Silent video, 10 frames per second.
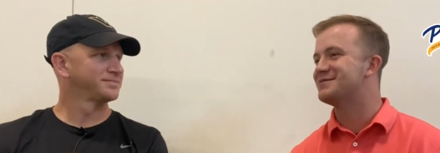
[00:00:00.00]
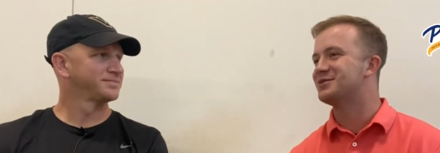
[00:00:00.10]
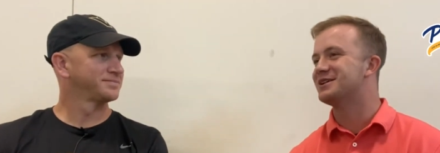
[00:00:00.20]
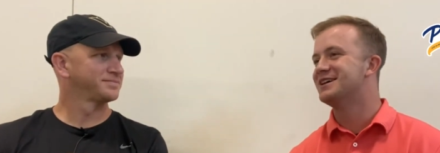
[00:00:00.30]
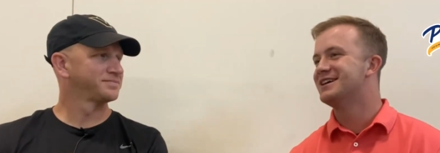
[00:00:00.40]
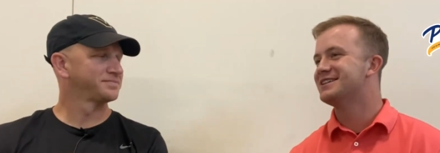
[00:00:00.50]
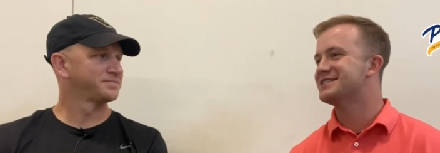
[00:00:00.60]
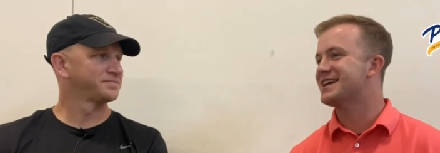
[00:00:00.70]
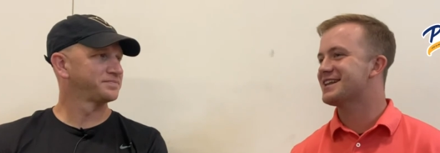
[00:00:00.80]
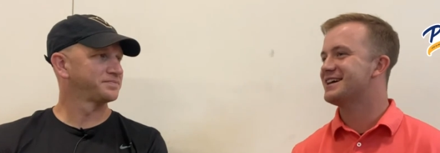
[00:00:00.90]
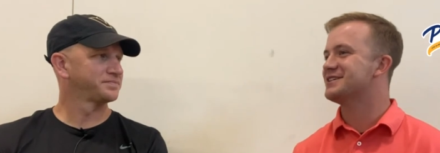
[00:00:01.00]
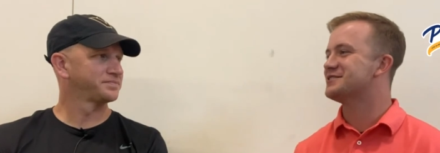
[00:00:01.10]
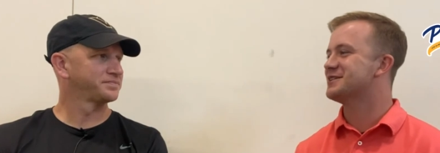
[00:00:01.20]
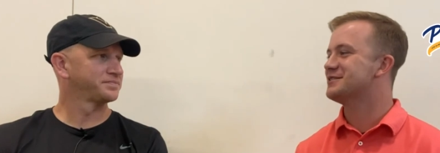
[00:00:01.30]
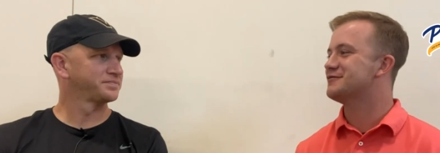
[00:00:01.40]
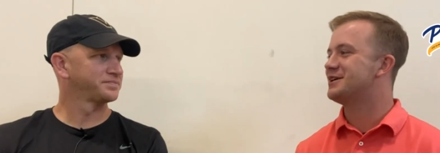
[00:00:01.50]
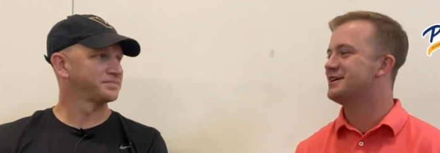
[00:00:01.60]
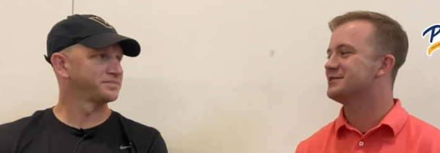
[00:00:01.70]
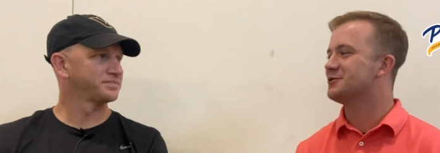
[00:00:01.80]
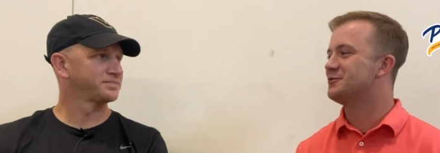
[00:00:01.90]
Speaker 1: But does that kind of signify
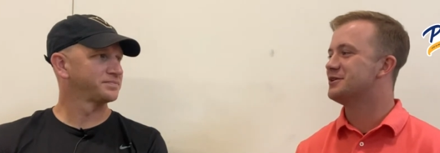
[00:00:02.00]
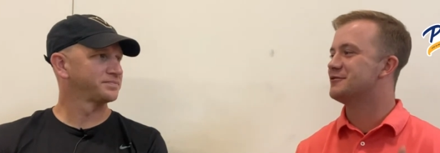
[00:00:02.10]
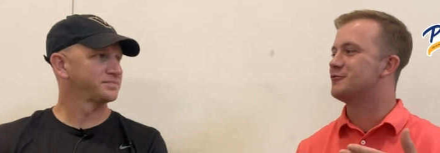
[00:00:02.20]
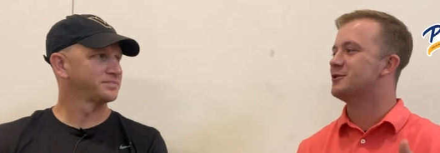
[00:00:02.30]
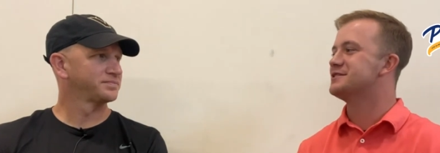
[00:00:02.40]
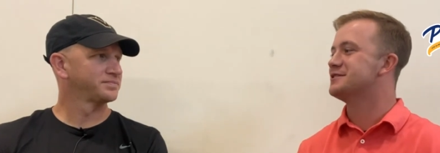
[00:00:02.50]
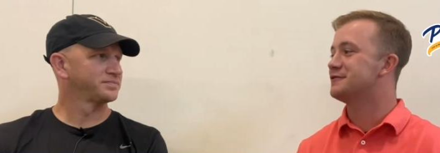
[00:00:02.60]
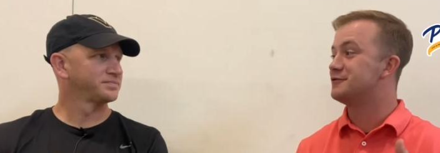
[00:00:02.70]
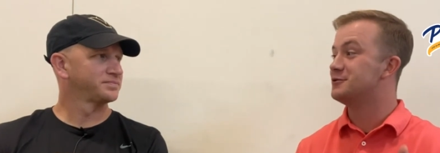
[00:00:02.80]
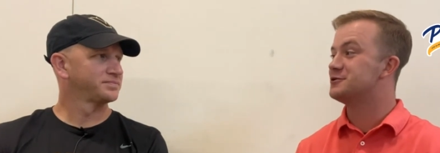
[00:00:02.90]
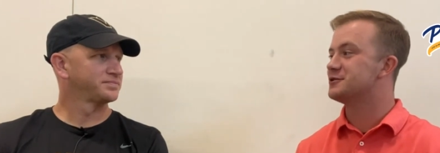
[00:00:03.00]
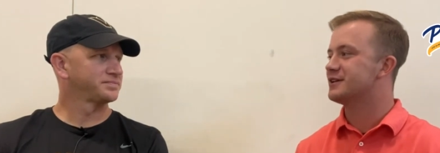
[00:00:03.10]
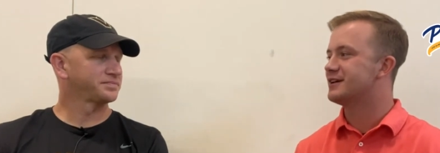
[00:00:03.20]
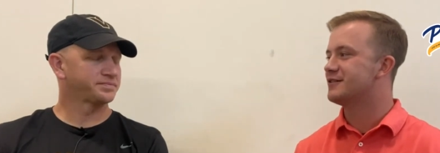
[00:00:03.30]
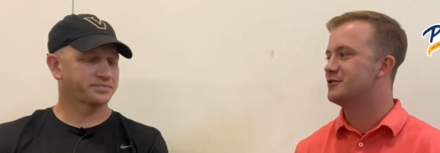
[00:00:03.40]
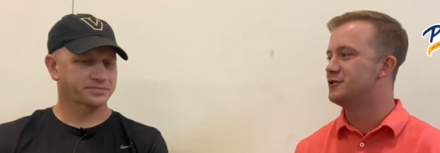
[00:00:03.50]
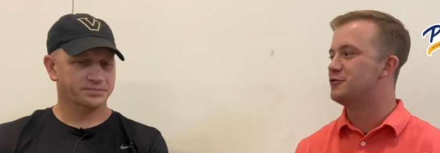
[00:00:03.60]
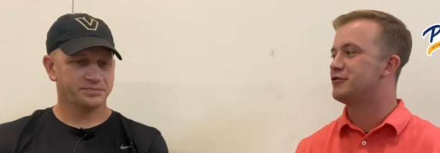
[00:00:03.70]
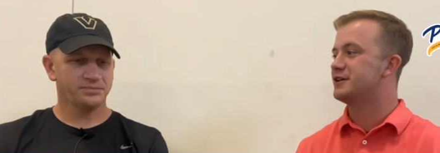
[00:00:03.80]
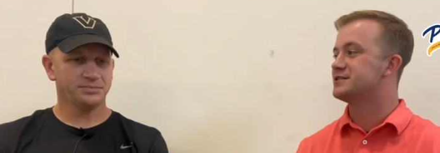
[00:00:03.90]
a little bit of what's in the future and kind of the new
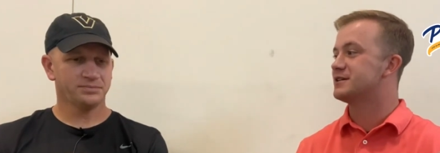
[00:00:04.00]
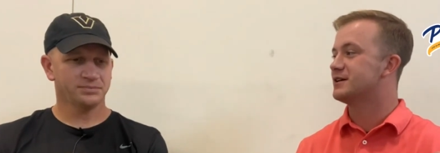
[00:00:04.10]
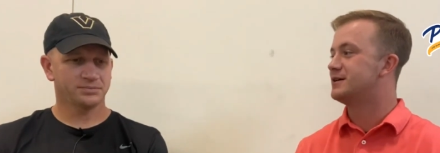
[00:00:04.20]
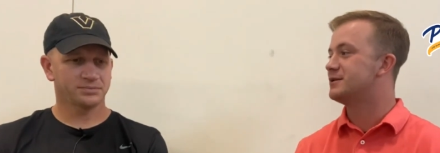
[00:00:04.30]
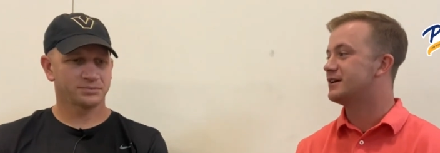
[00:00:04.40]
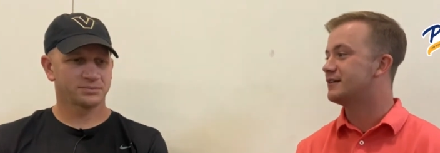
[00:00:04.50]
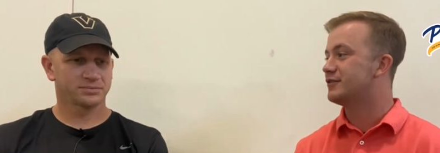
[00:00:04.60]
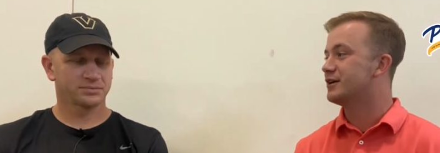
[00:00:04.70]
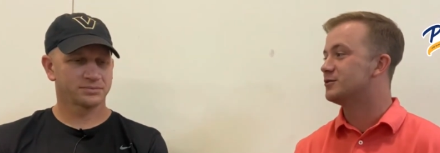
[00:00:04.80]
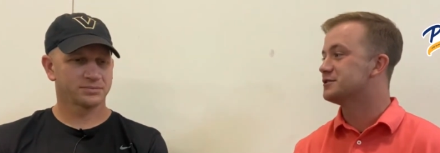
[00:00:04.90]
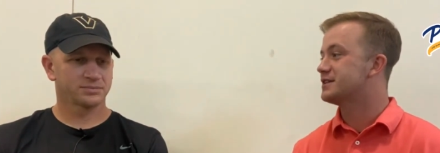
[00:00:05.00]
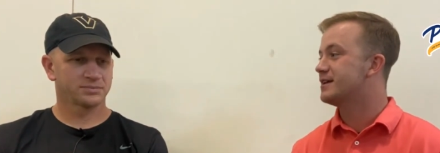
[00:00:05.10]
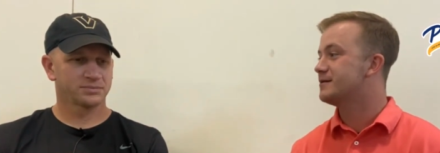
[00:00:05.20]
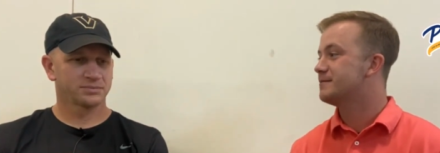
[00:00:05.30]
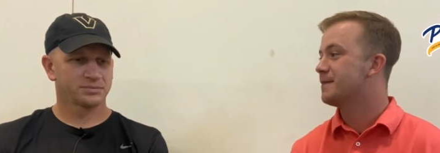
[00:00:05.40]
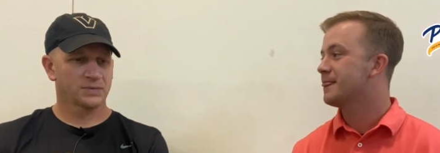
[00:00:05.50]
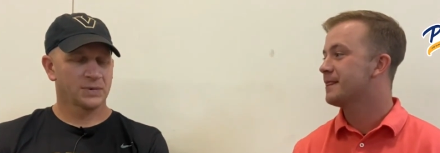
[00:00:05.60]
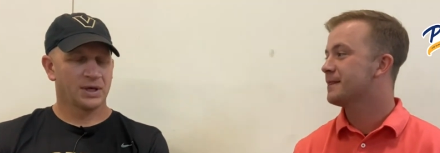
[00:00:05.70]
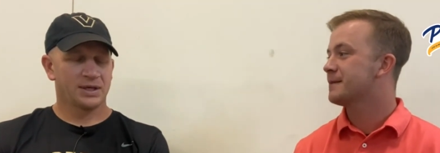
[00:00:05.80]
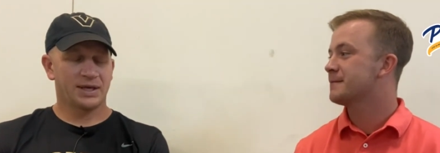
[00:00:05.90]
things to come at, at Vanderbilt Stadium?
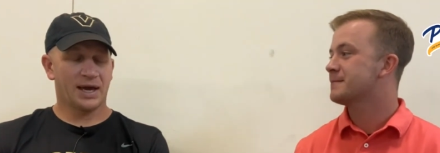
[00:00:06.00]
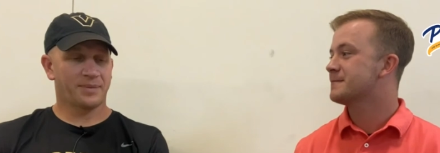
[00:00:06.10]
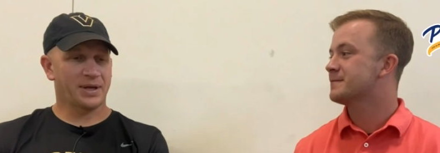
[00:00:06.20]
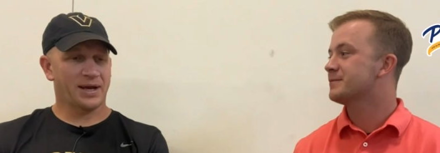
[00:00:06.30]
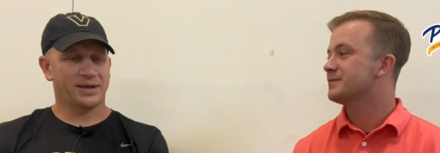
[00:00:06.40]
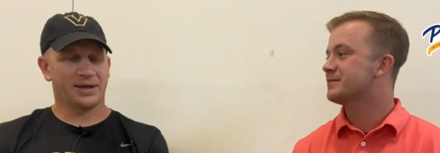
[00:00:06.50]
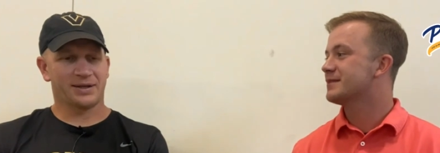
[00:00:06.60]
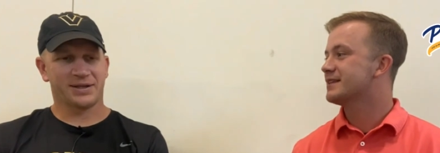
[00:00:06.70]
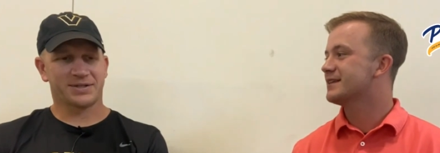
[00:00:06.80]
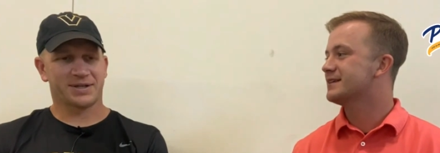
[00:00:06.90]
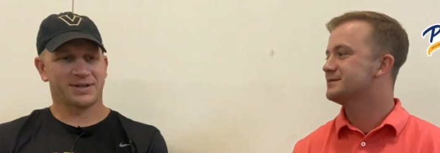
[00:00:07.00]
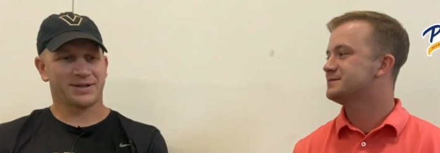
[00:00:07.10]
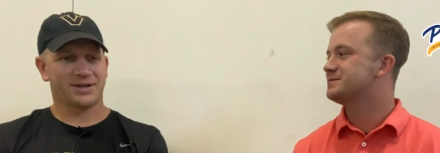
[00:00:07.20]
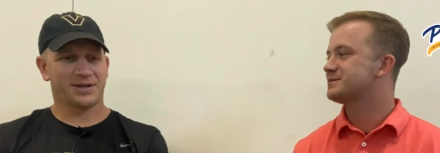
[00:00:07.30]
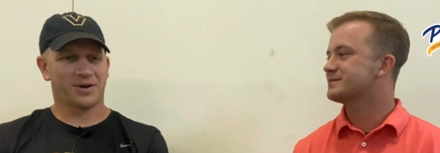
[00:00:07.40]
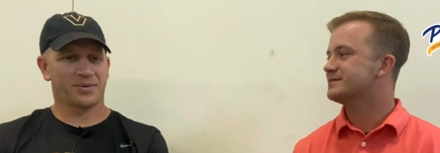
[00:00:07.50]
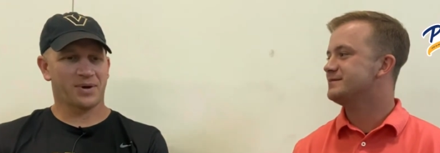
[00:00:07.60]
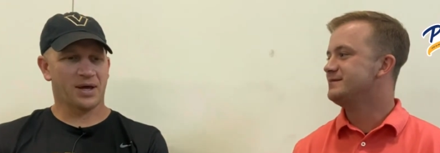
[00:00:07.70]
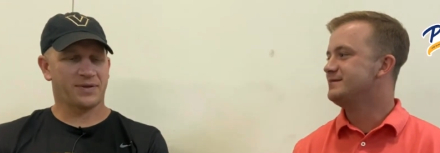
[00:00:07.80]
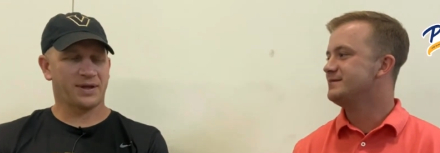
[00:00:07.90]
Speaker 2: Yeah, I mean, I, listen. You know,
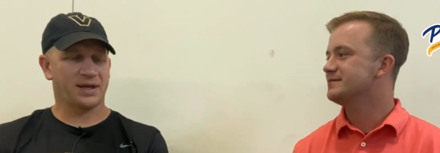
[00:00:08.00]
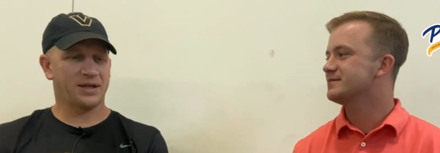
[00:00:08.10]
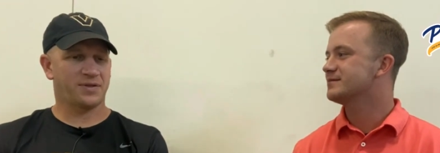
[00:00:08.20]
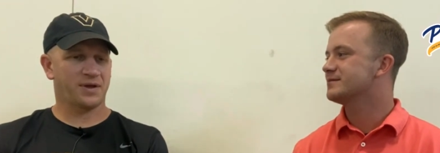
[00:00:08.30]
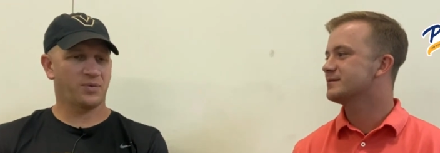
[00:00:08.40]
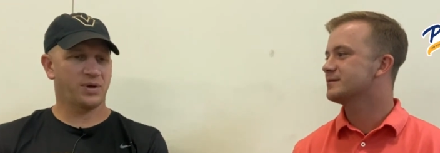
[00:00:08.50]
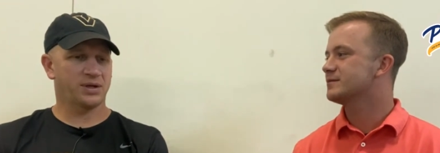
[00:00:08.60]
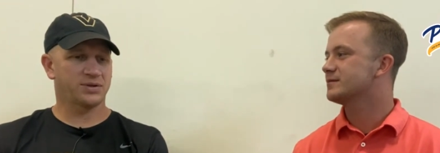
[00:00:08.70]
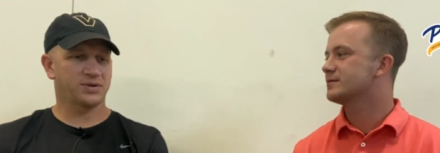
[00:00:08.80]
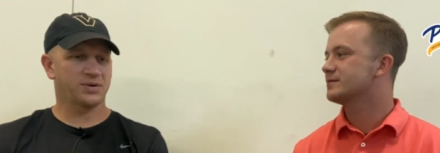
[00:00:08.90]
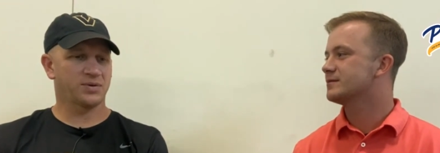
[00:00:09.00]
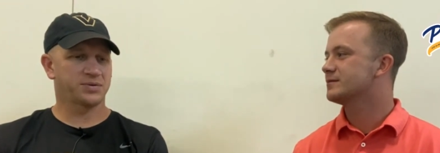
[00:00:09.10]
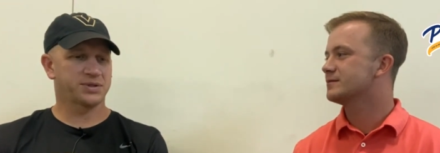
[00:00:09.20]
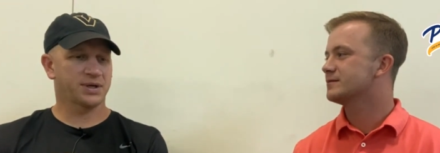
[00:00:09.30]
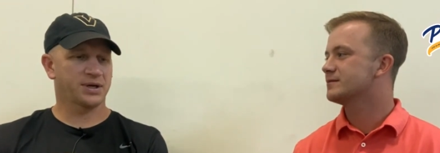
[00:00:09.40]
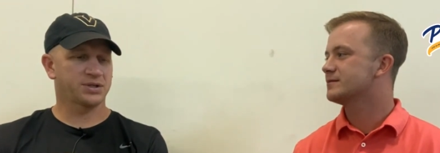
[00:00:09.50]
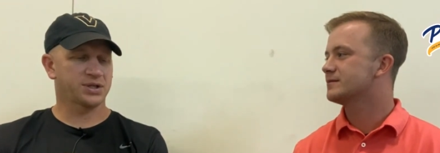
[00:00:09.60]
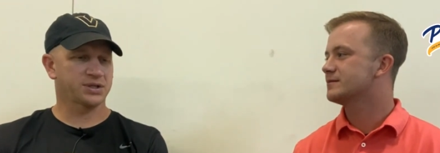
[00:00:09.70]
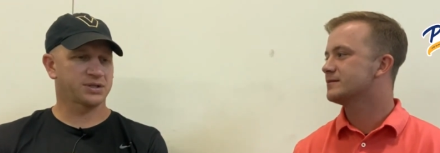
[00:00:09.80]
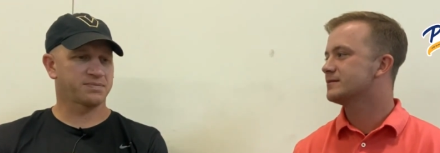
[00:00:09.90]
I think anything we can do to
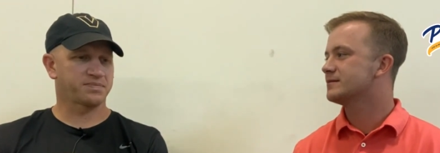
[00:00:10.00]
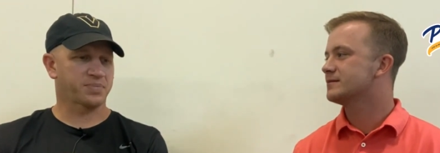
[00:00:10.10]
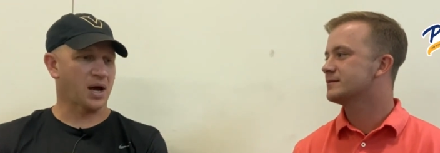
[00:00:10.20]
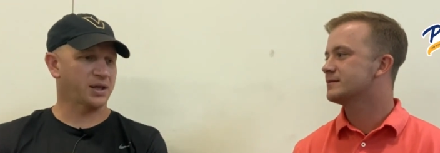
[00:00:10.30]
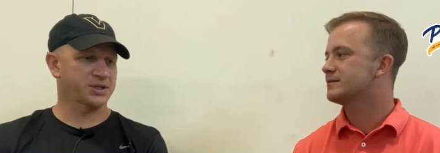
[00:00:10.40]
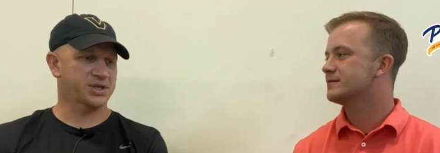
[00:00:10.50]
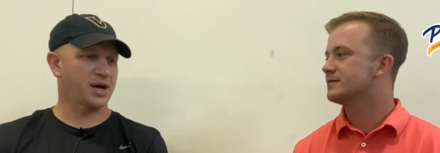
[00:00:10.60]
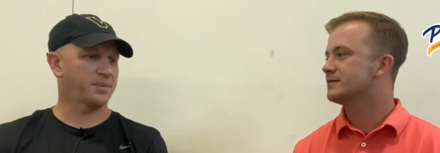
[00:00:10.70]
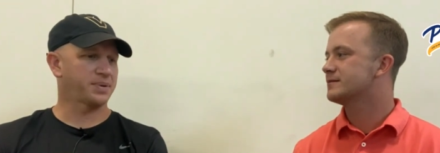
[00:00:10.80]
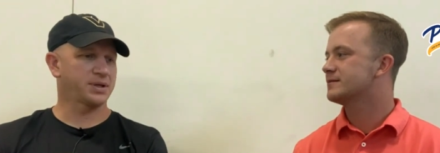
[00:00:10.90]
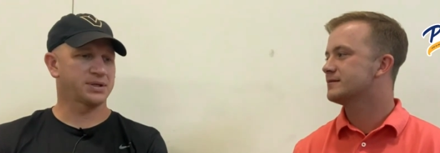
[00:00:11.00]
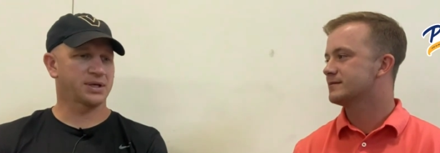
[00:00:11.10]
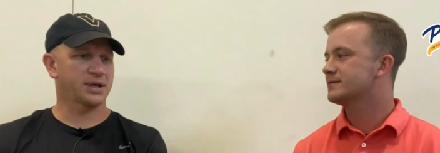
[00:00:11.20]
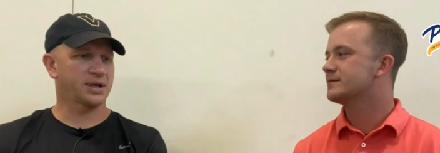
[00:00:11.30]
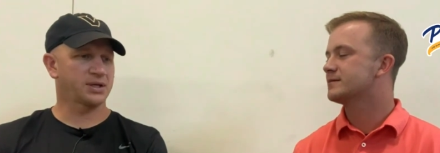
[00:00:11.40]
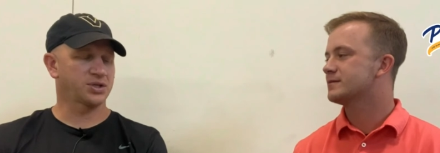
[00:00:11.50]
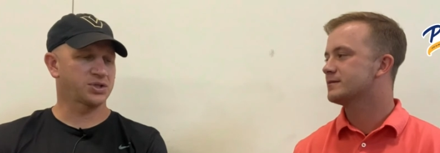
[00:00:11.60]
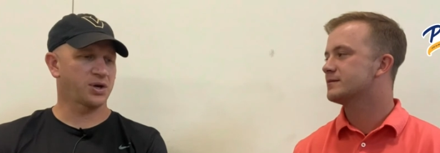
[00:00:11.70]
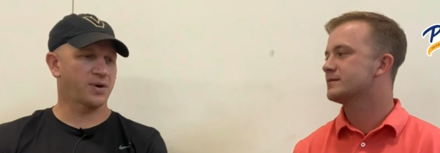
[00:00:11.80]
just polish up and to, and to show